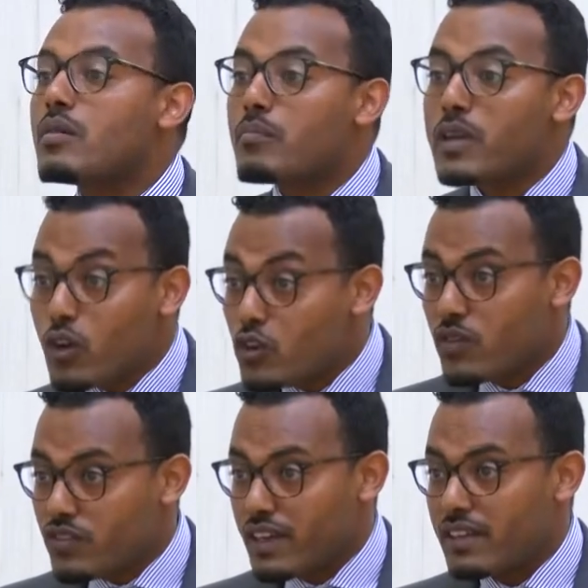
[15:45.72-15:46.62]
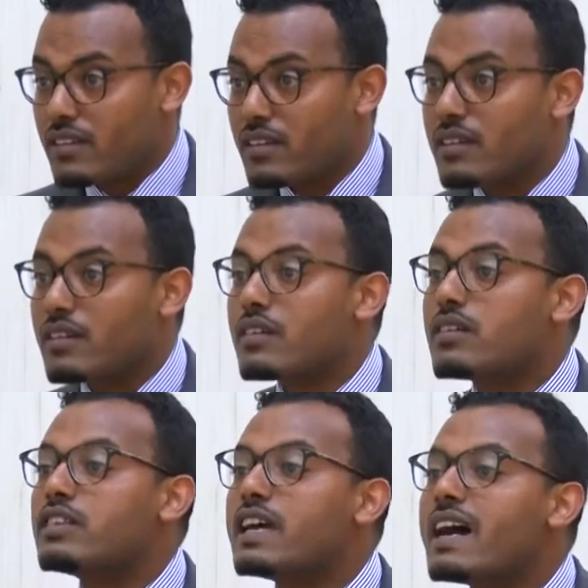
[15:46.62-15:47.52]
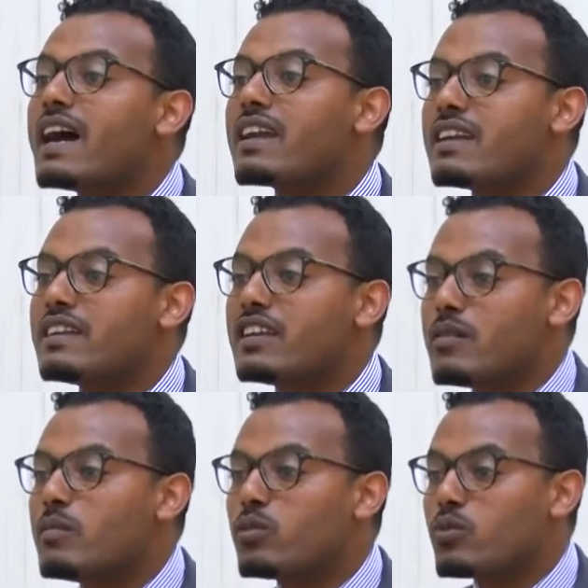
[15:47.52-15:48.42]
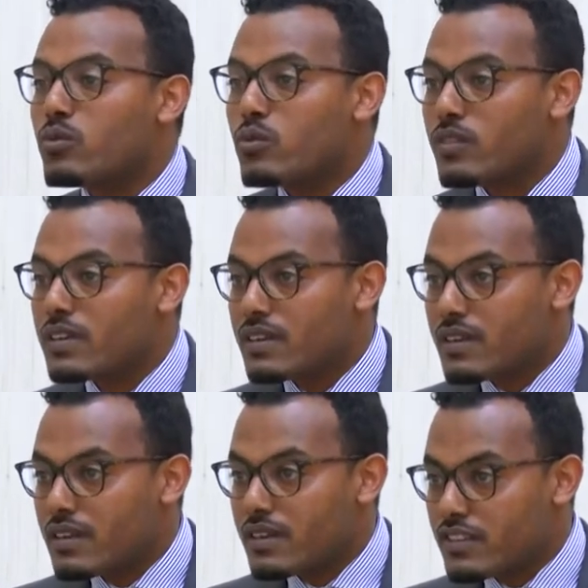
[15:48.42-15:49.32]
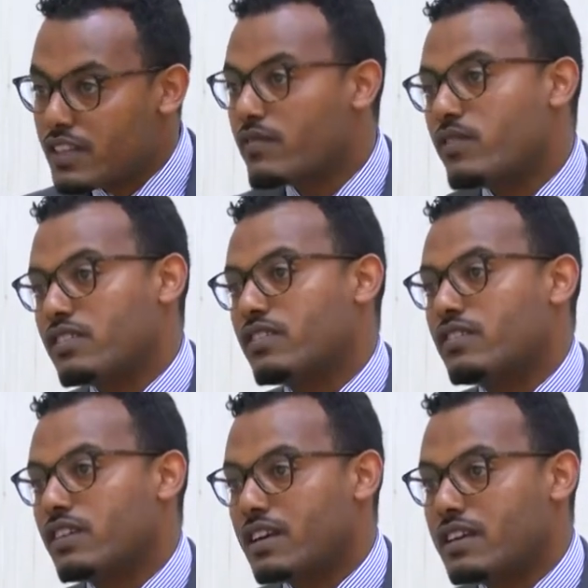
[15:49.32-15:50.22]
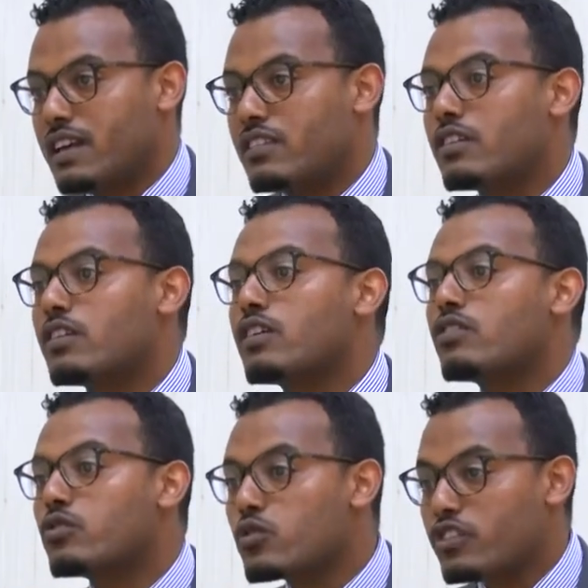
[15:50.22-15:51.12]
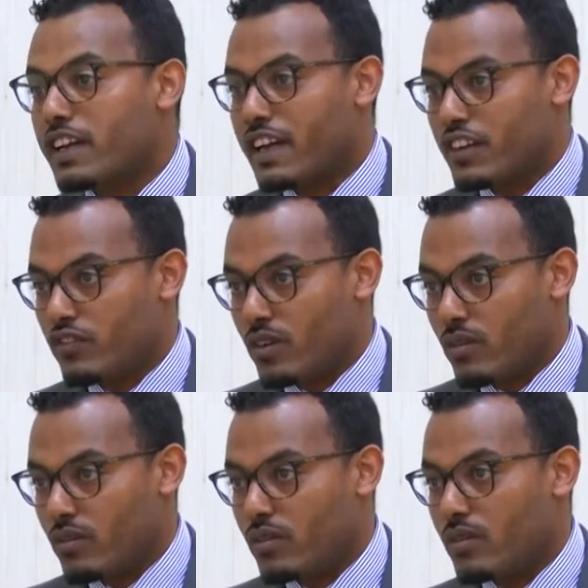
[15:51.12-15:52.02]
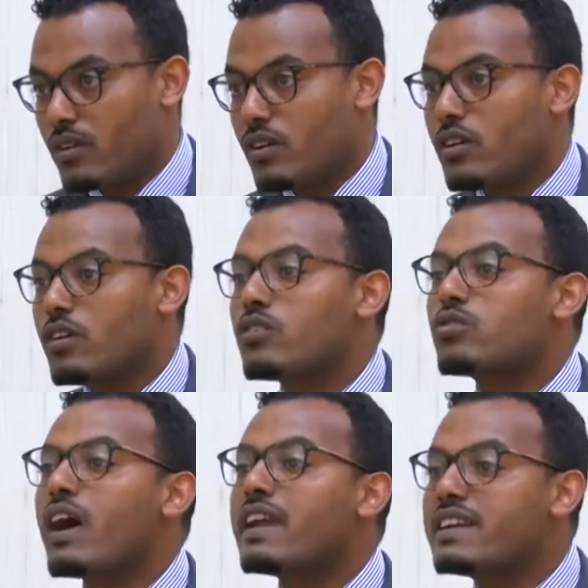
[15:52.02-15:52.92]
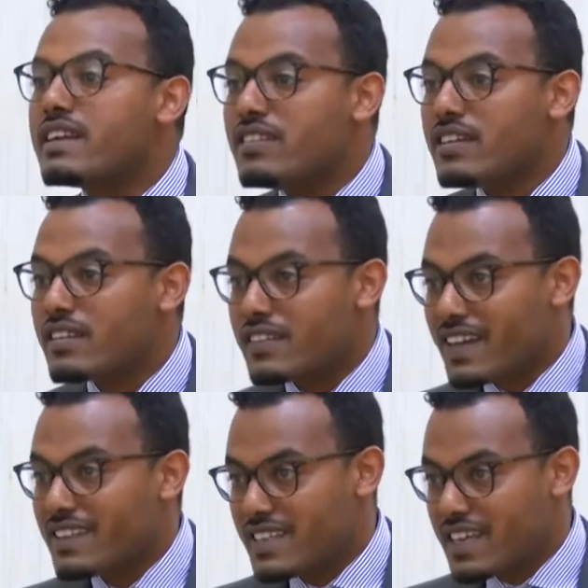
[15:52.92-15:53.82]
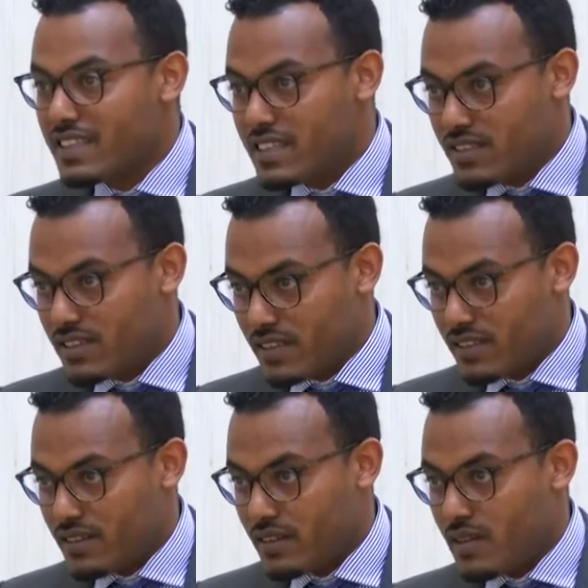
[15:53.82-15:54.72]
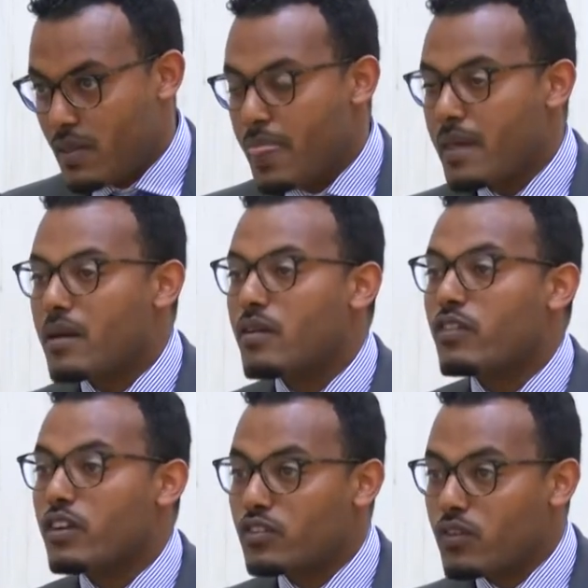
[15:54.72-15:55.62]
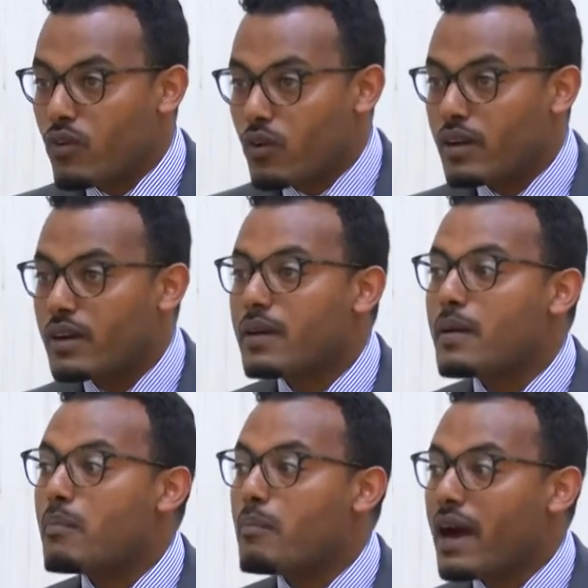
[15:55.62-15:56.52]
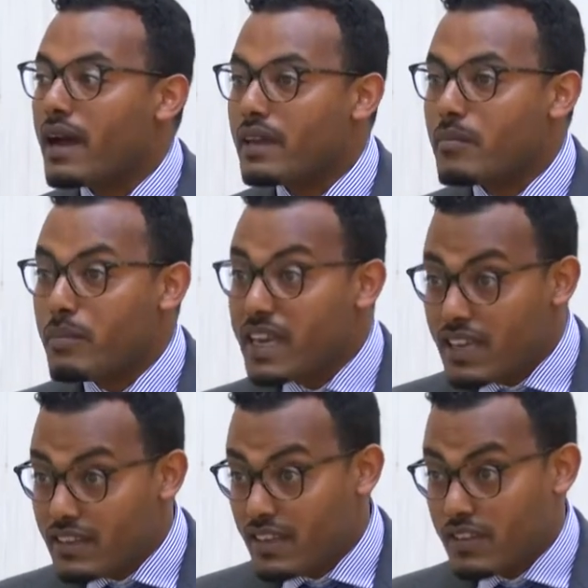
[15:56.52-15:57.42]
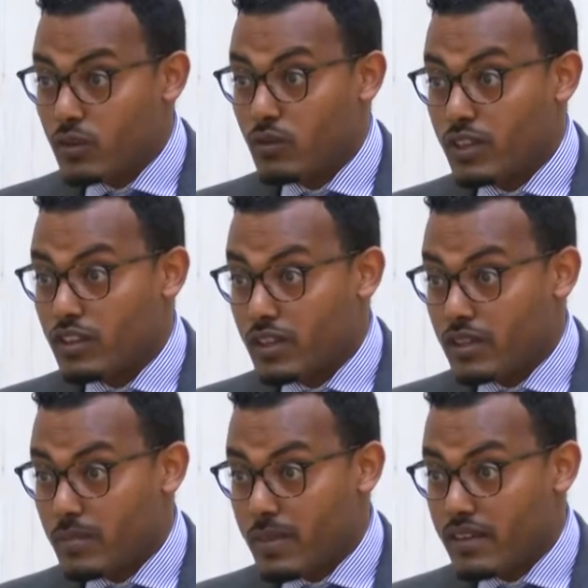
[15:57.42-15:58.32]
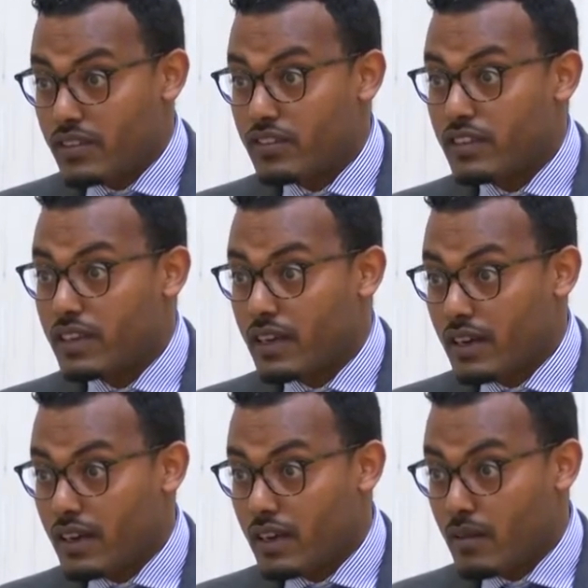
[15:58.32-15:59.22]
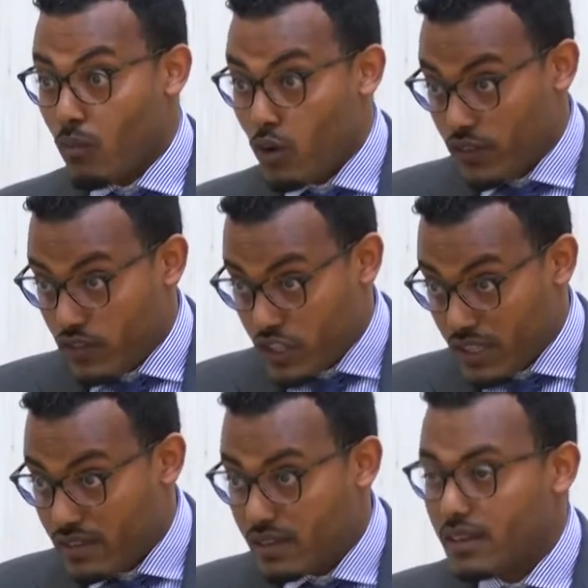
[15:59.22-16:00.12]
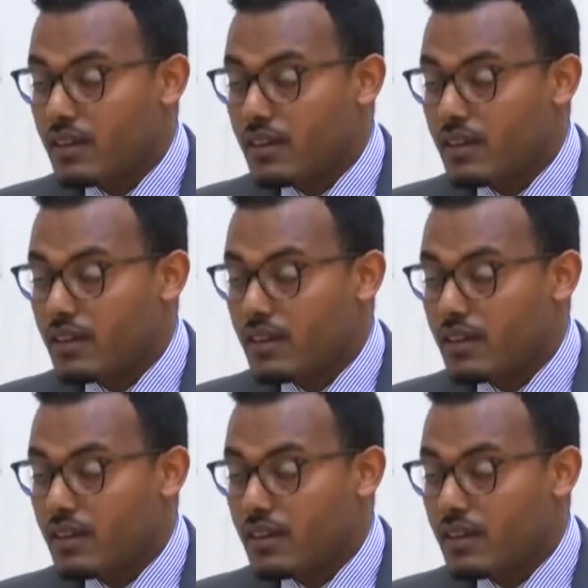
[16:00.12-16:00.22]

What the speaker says: Because of that, they are not able to service their debt through their cash flow. So addressing that debt distrust, first of all, by making the state-owned enterprise more efficient,